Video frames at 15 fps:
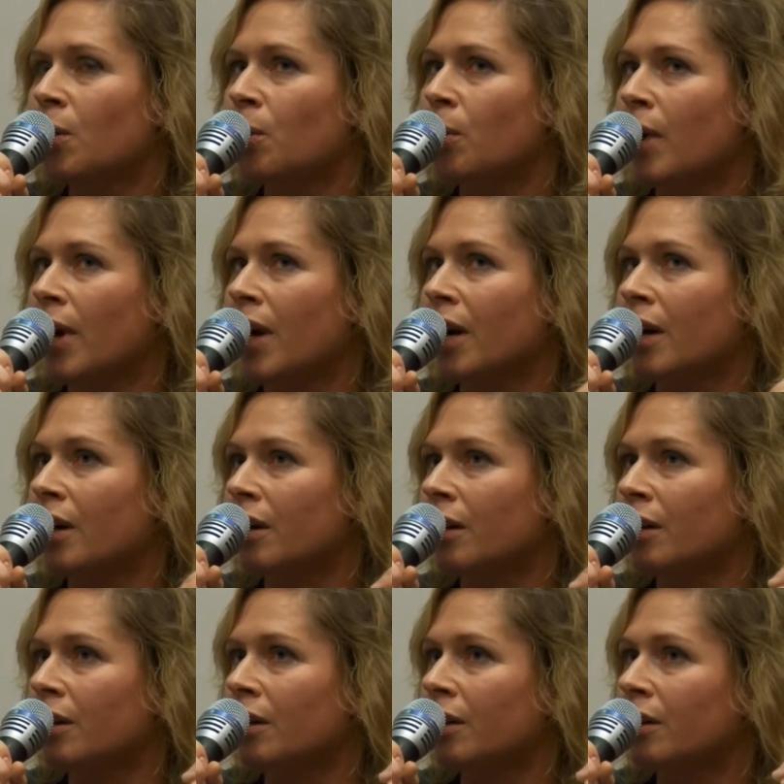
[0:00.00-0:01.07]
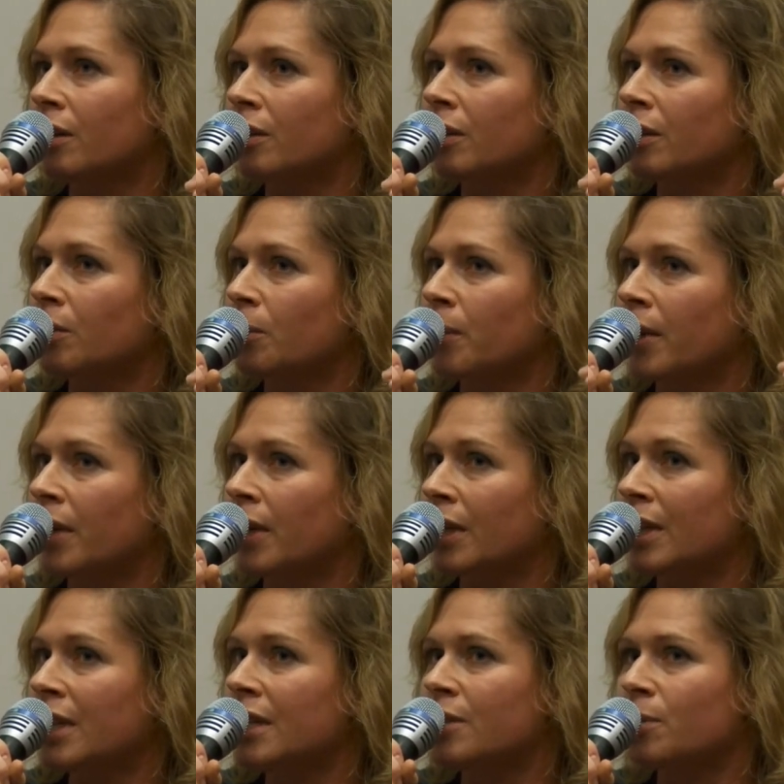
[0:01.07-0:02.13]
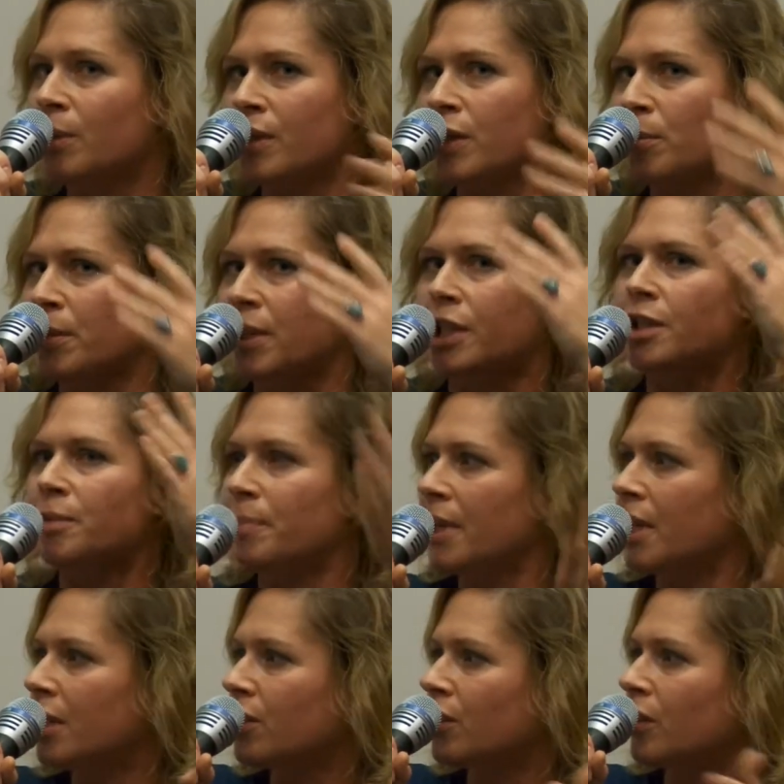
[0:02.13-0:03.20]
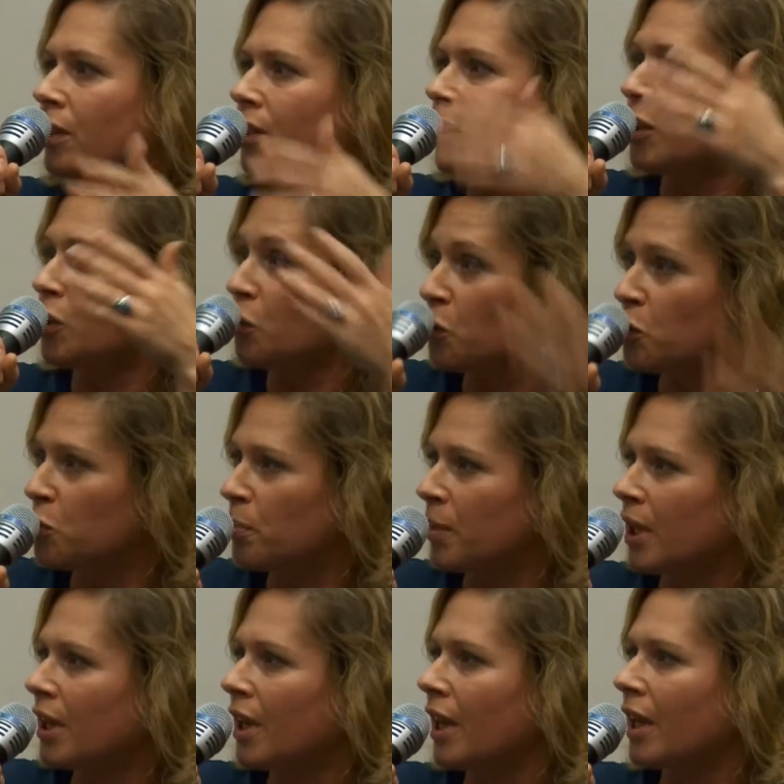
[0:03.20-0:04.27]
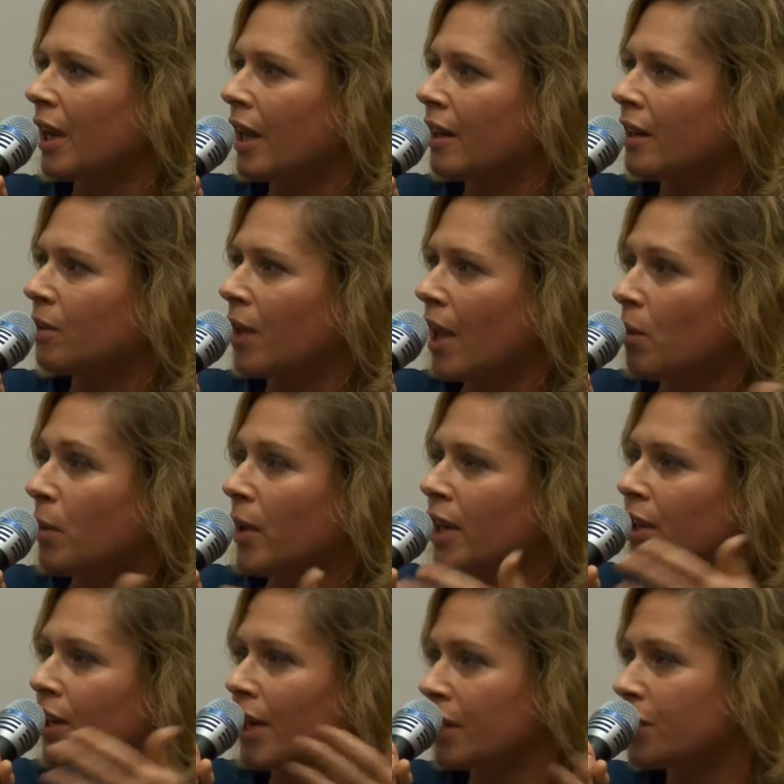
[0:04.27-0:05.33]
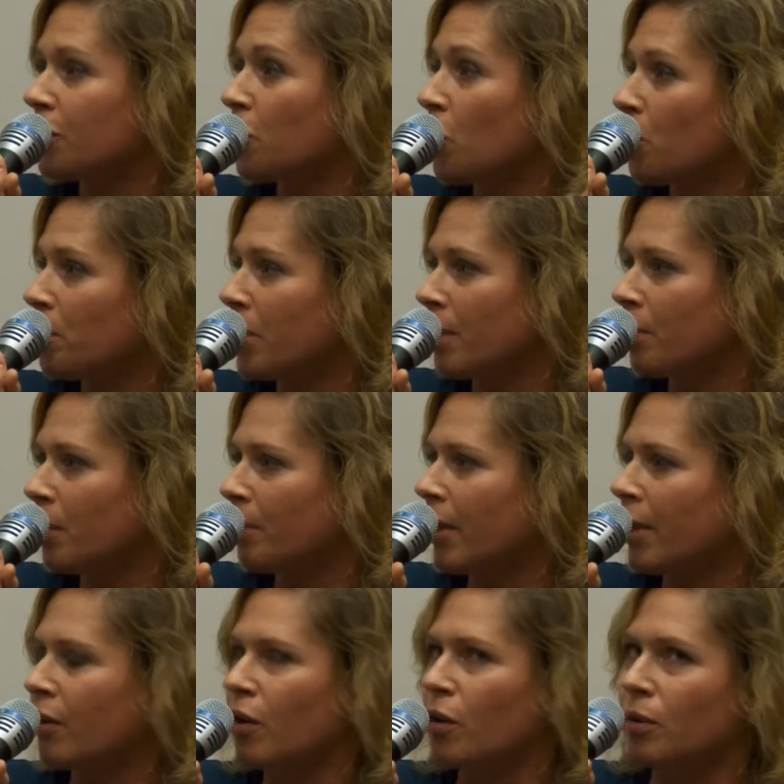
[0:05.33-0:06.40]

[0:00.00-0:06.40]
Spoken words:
where at least when somebody speaks, you can see who's speaking, and that way you get to know people better.